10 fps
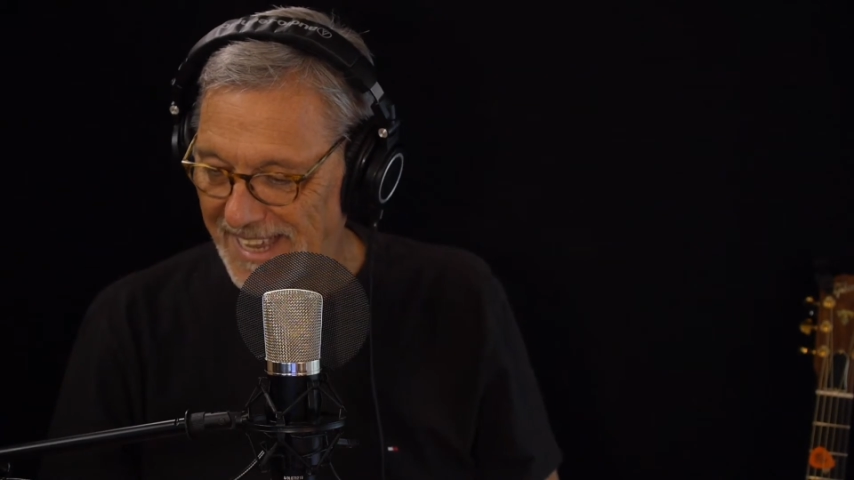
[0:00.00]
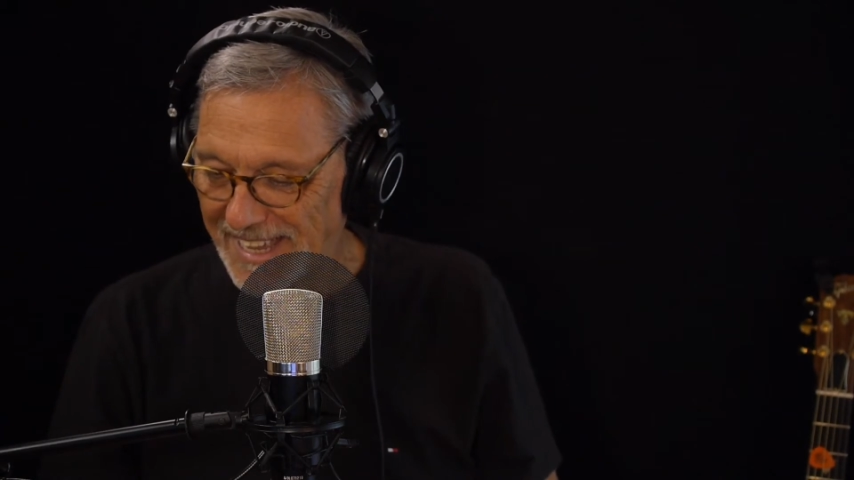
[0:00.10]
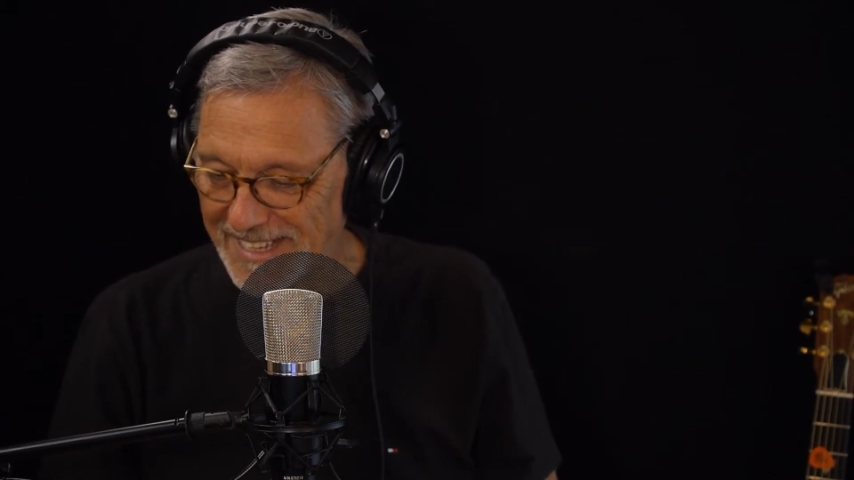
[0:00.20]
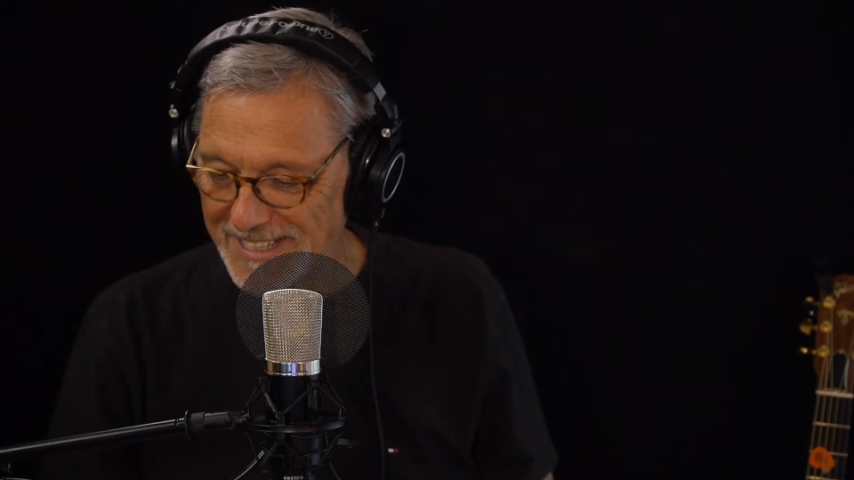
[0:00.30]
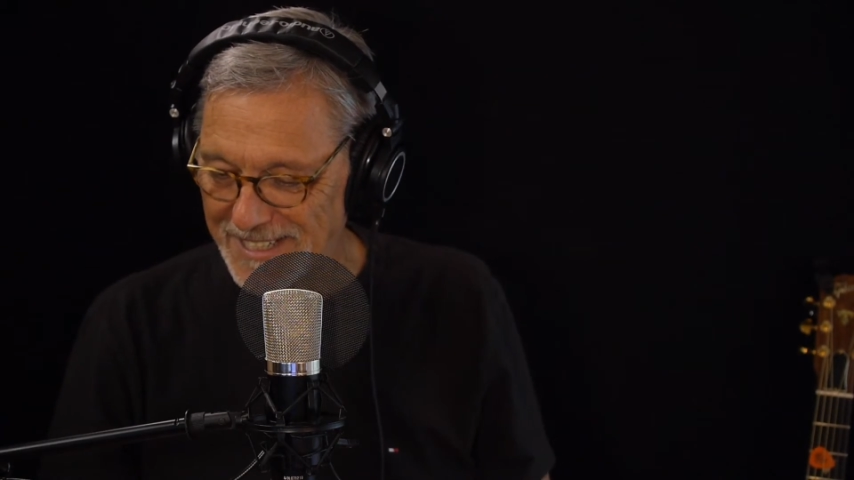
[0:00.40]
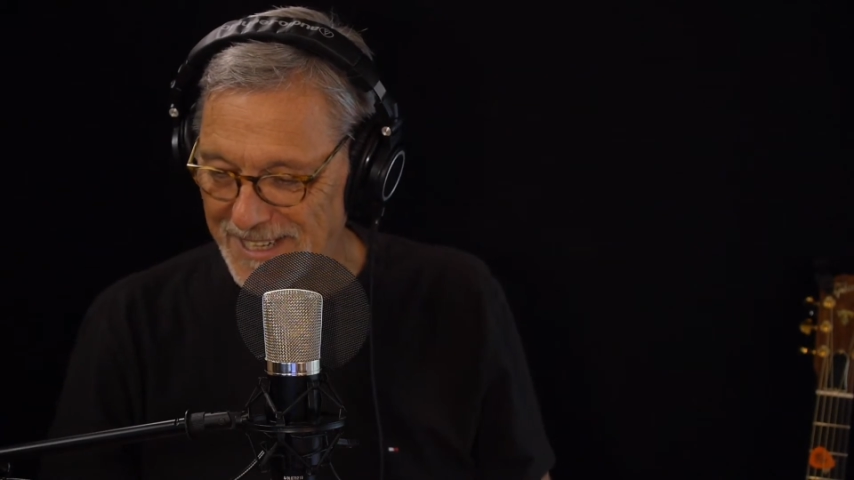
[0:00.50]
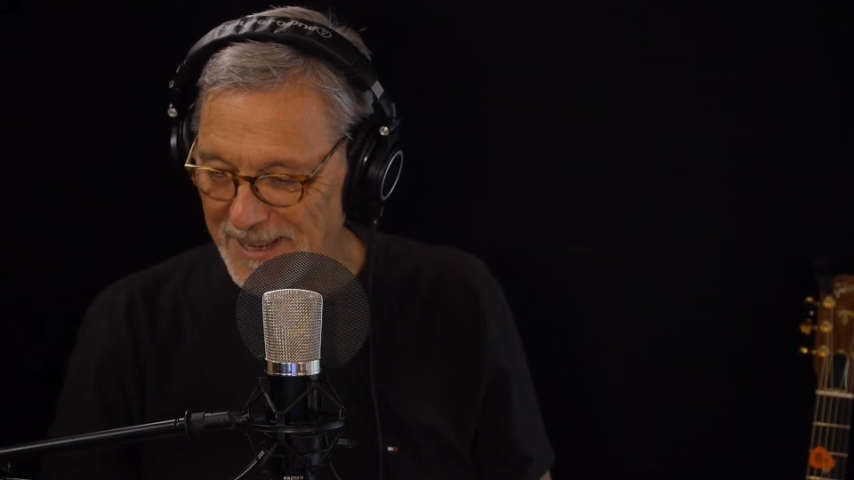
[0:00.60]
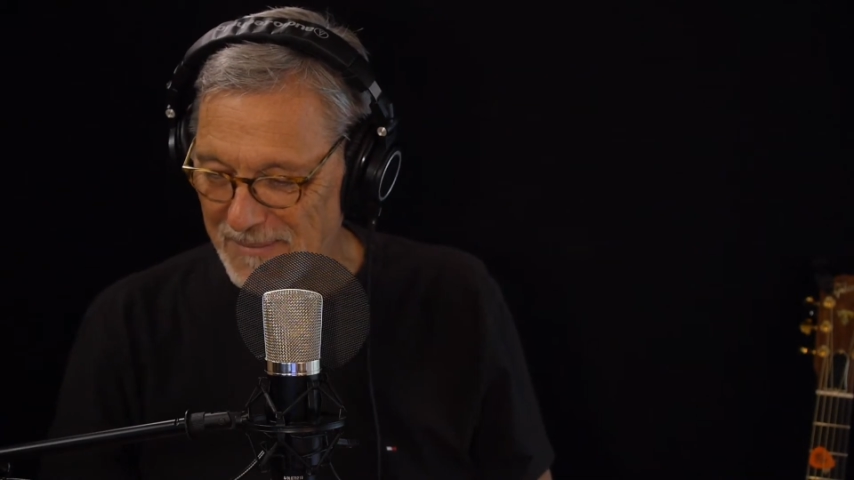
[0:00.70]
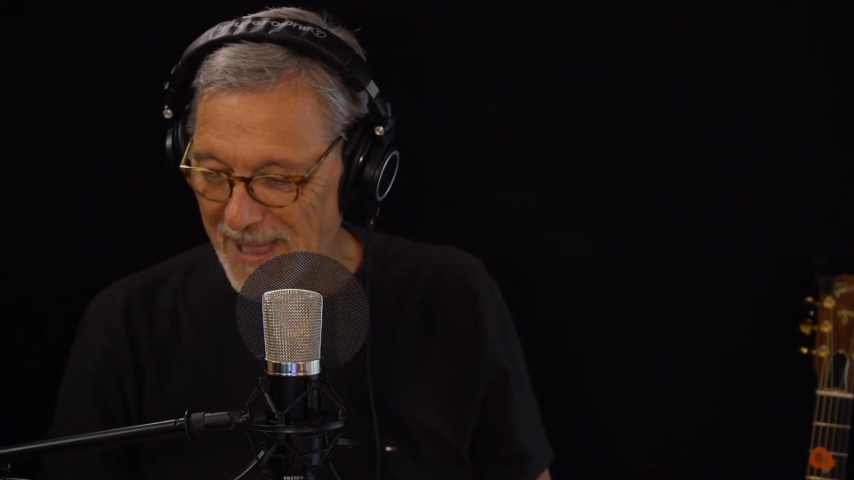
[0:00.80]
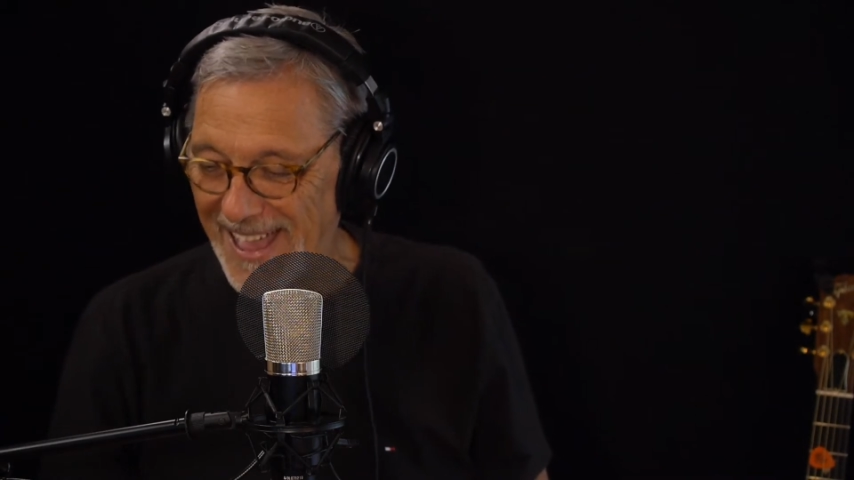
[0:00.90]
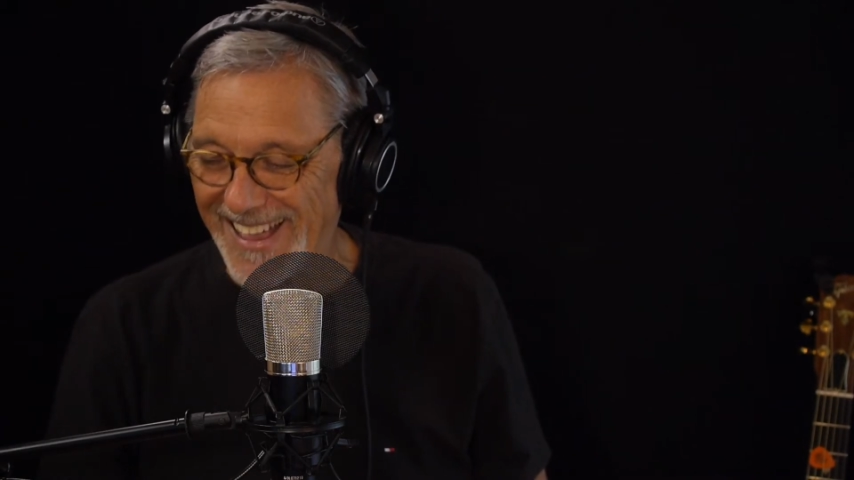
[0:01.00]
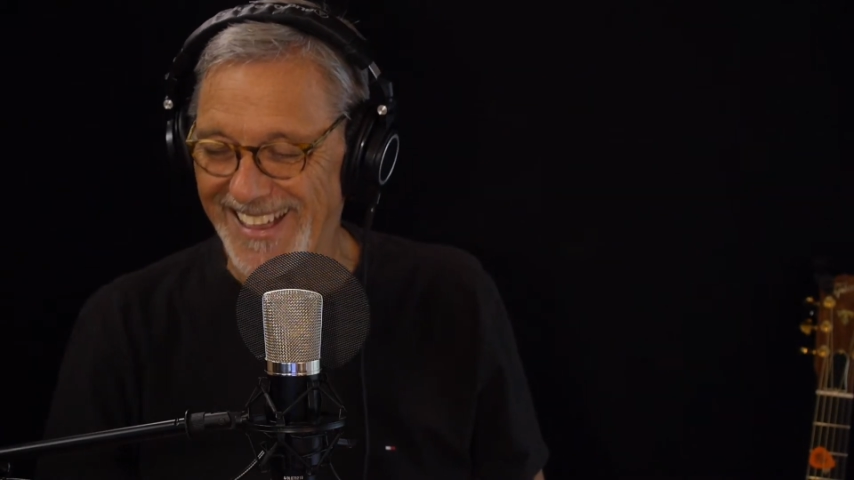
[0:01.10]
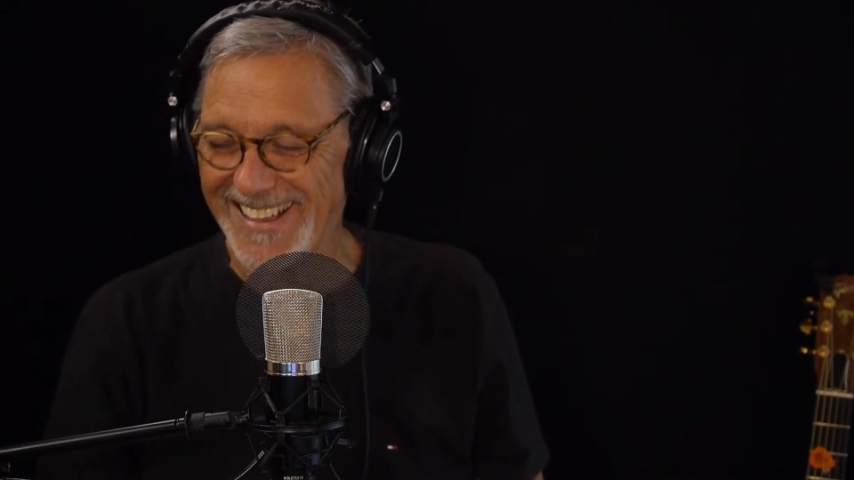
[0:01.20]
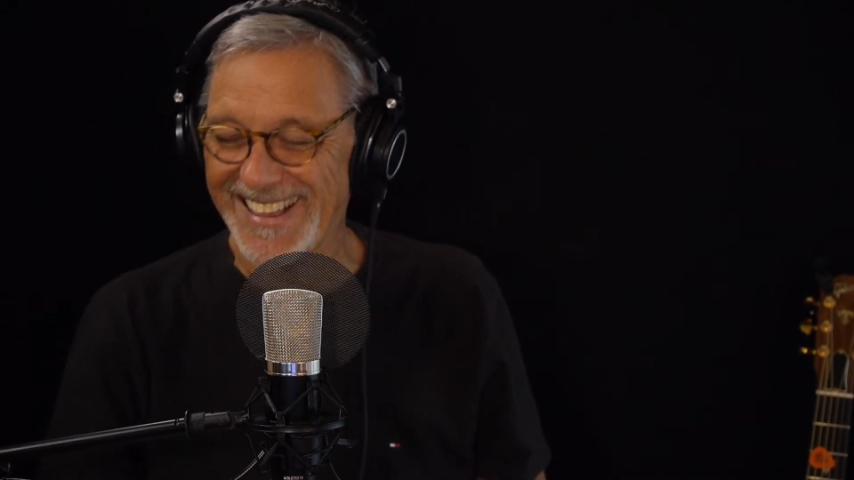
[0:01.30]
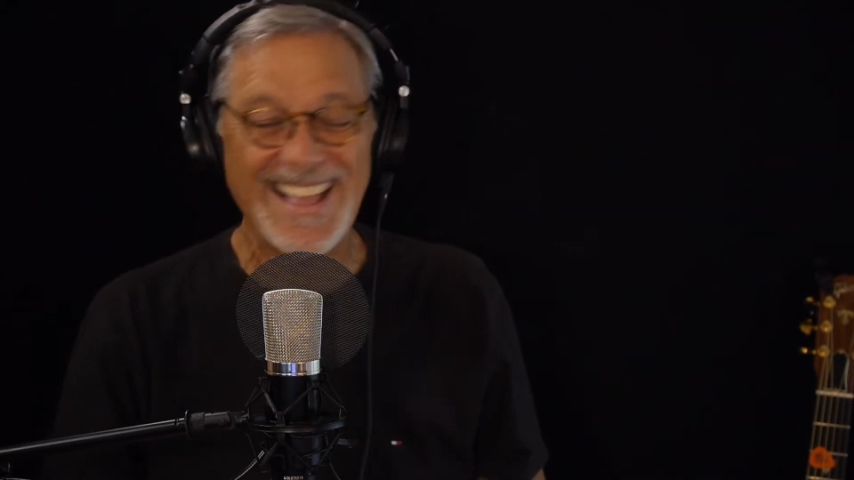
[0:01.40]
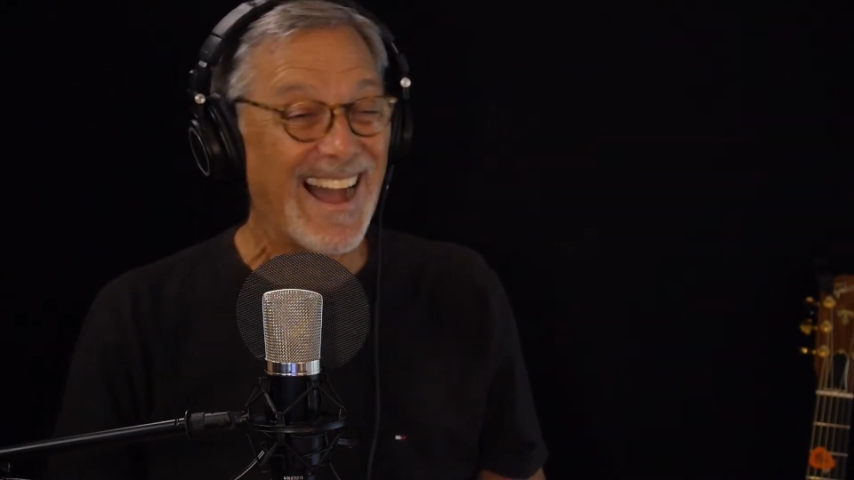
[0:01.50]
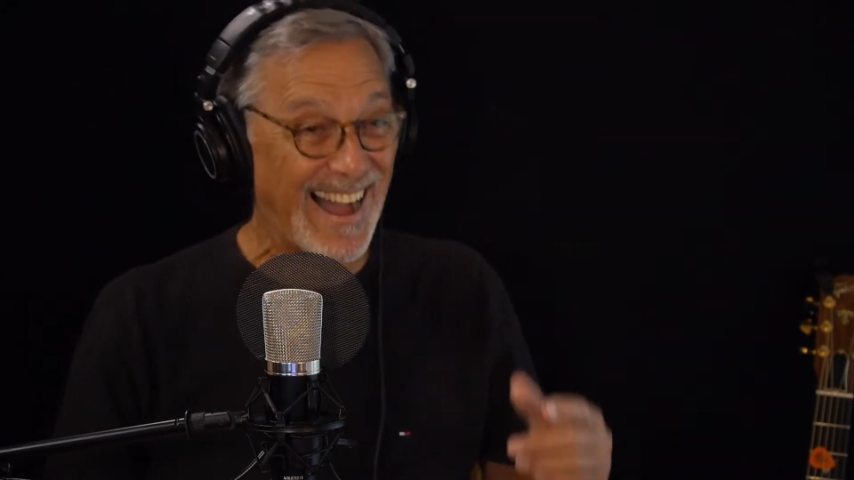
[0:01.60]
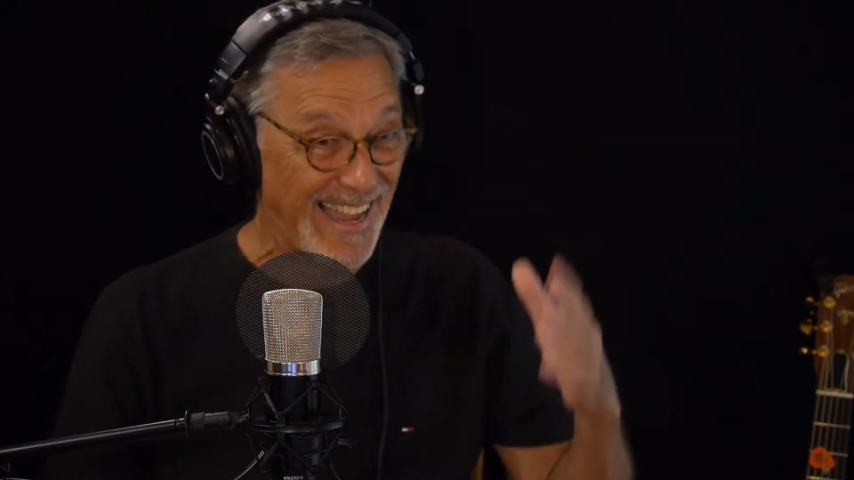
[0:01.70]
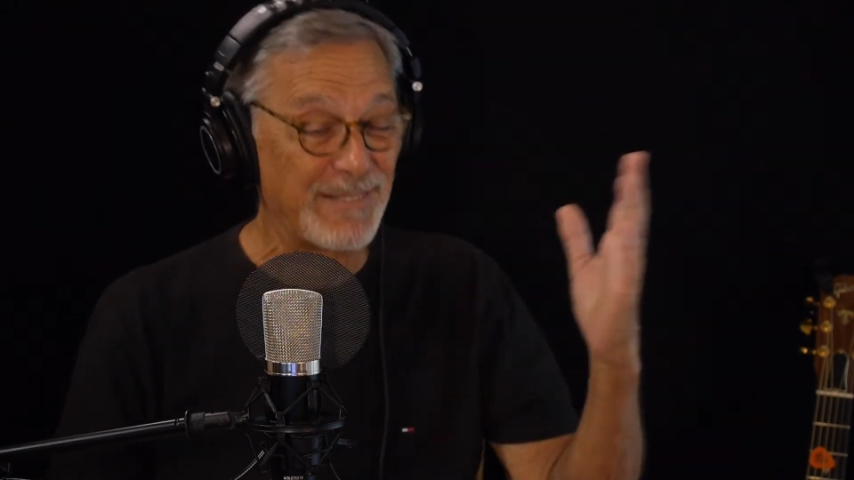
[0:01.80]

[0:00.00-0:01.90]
and I